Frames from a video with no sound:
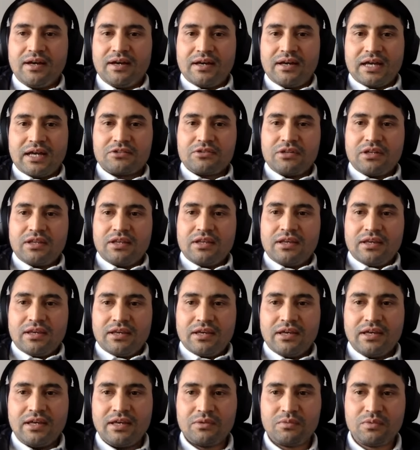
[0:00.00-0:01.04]
Actually,
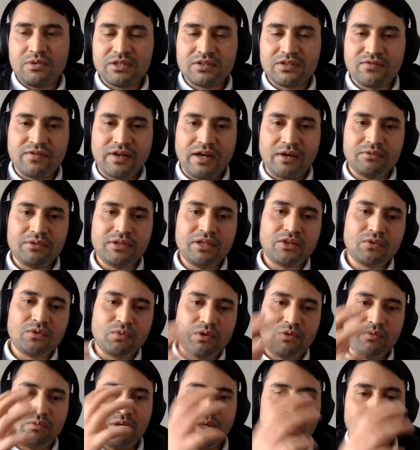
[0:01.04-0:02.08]
it was founded
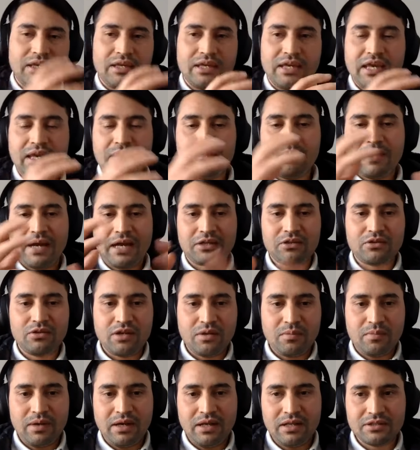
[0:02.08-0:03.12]
when we came back to
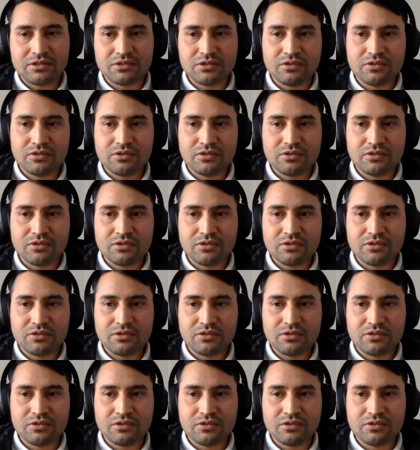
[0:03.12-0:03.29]
Nepal.